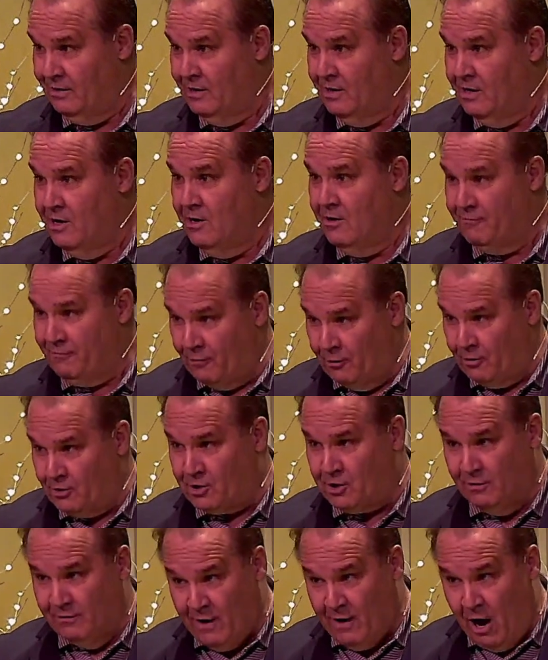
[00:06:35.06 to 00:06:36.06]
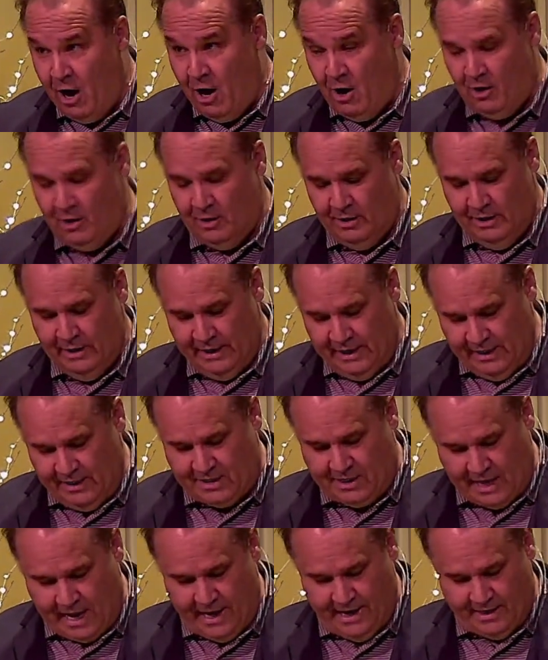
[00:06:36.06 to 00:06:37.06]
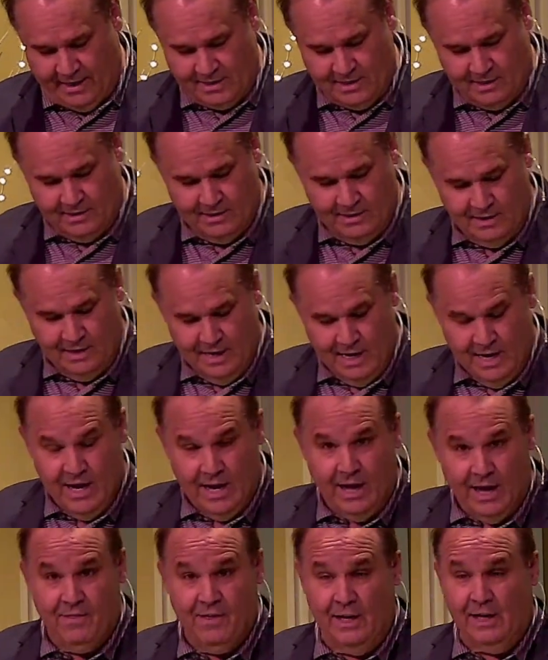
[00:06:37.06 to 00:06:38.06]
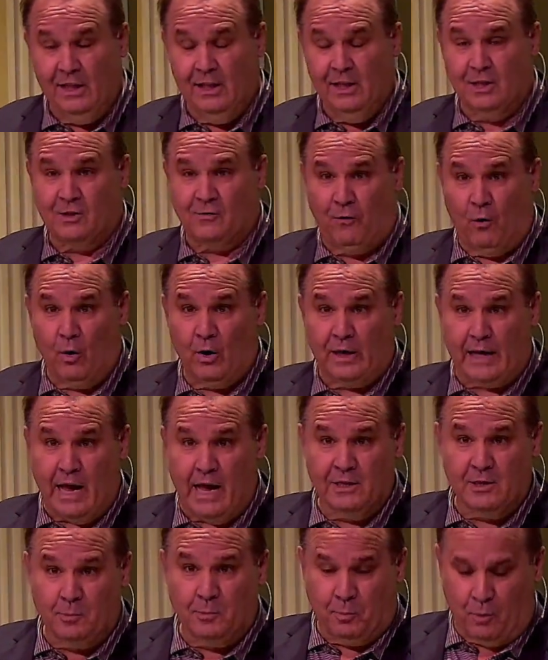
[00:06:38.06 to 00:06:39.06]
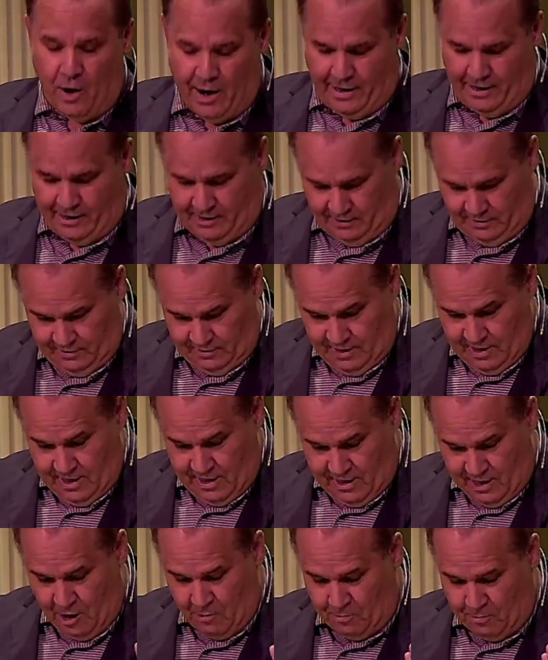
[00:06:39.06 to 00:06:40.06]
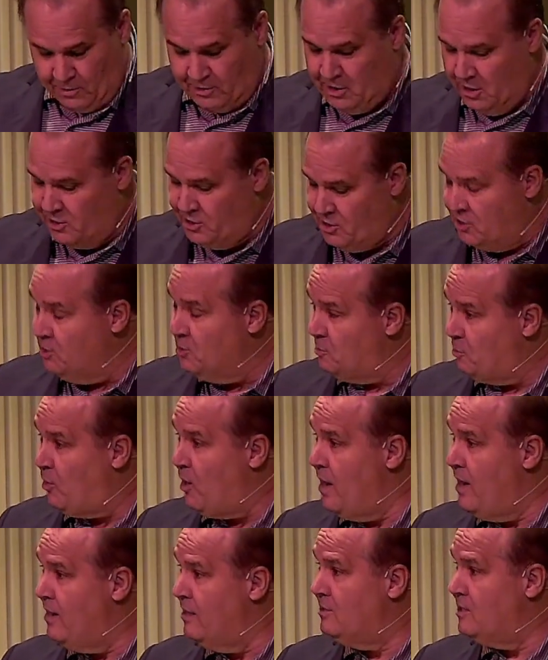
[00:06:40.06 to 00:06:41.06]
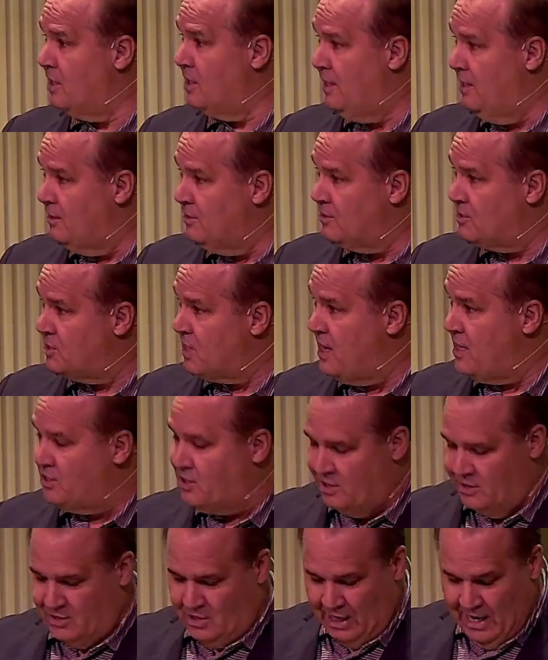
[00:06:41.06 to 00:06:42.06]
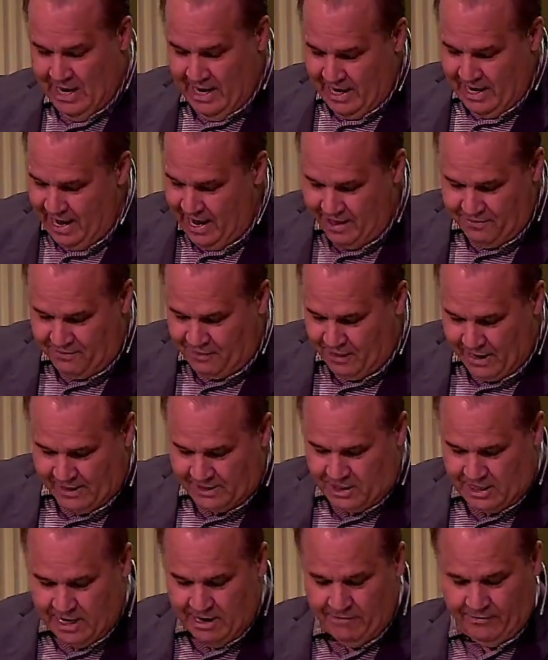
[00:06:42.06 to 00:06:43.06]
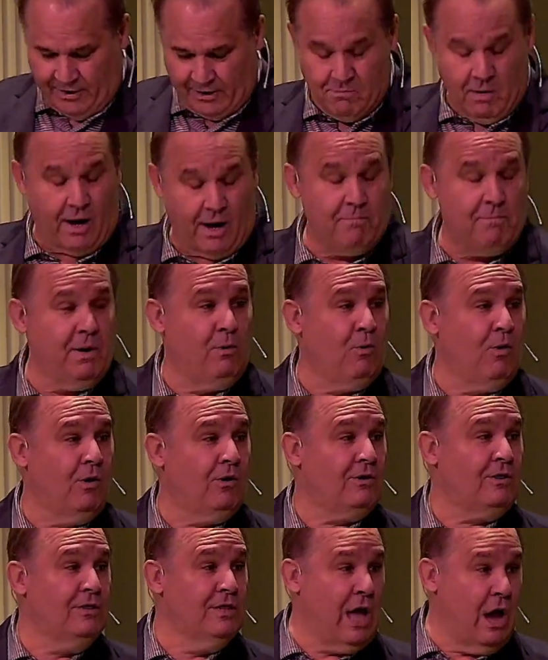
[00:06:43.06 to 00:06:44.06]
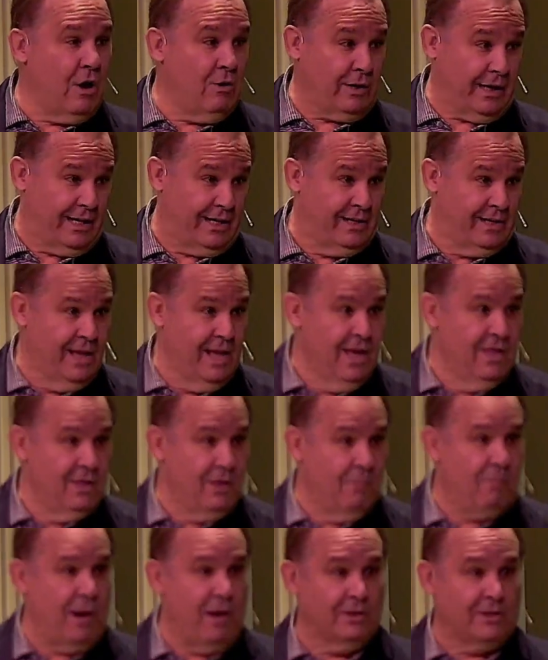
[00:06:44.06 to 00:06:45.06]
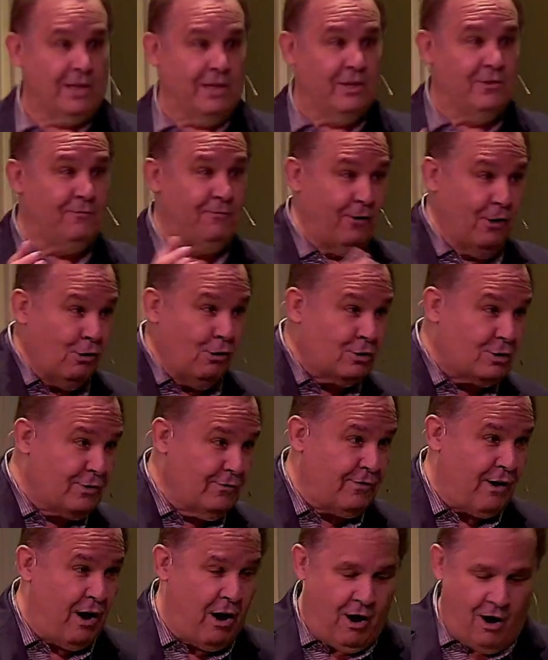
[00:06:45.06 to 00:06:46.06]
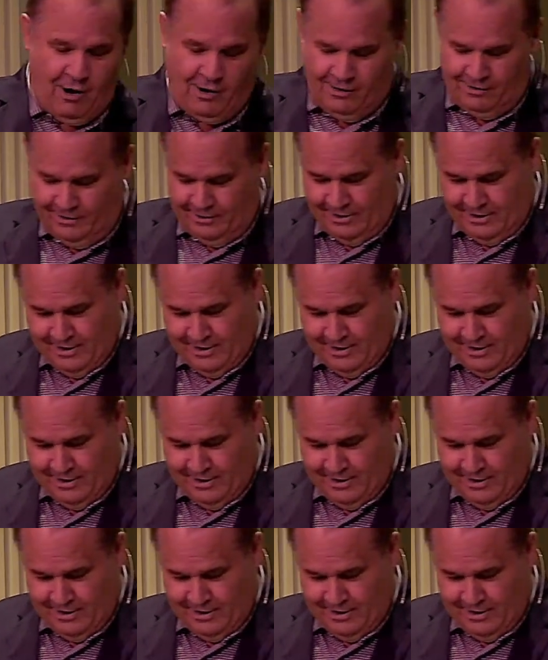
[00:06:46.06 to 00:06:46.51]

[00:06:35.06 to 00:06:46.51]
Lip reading: First of all, he says. And then he lists four kinds of prayer. Petitions, prayers, intercessions, and thanksgiving. Might be worth noting that Paul says, first of all,